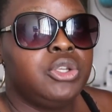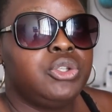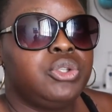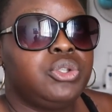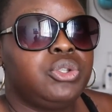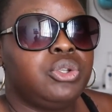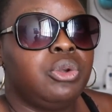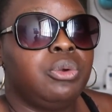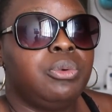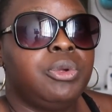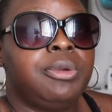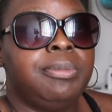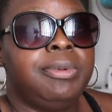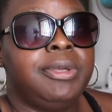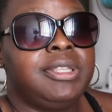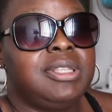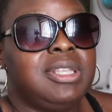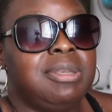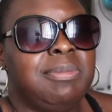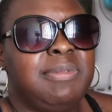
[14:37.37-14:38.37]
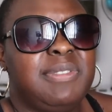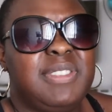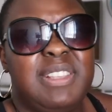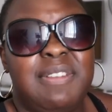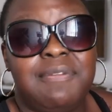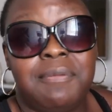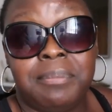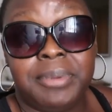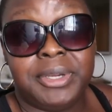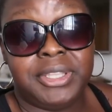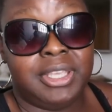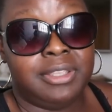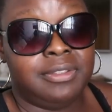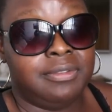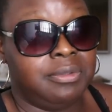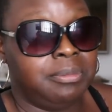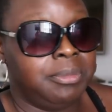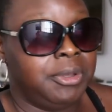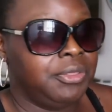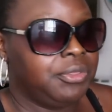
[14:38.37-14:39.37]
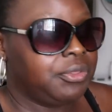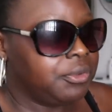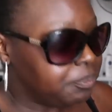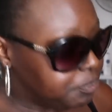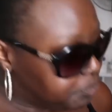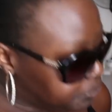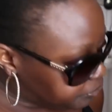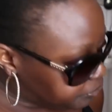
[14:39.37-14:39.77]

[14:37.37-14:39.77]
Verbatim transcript: so it could be a team of seven by the end of the month